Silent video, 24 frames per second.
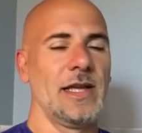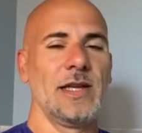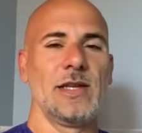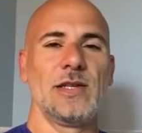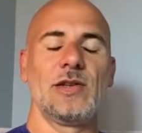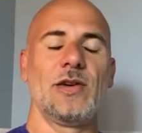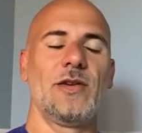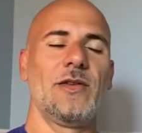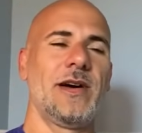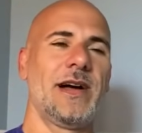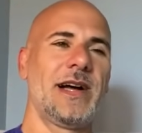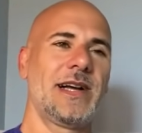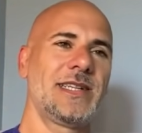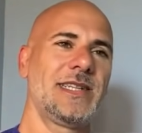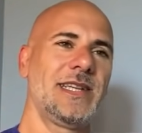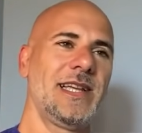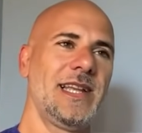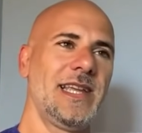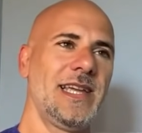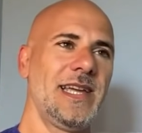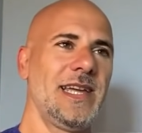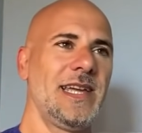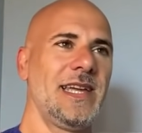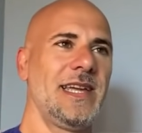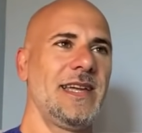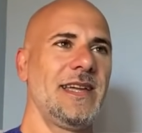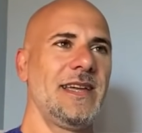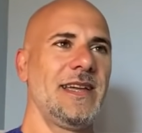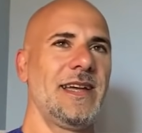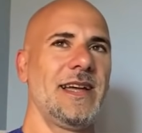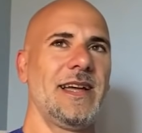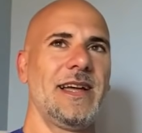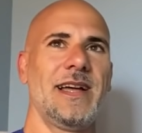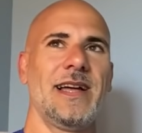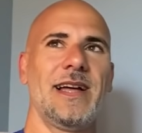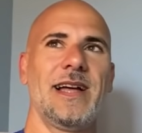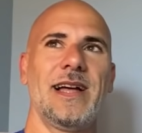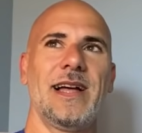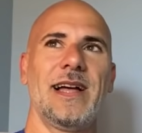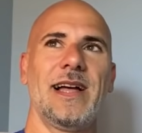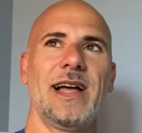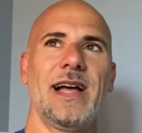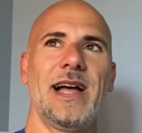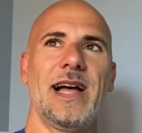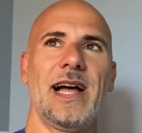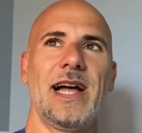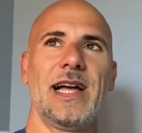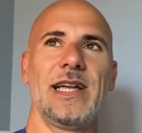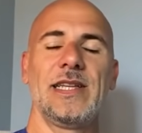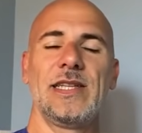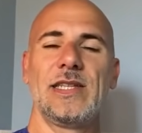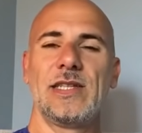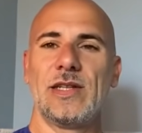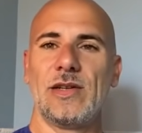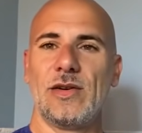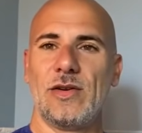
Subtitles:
So actually, I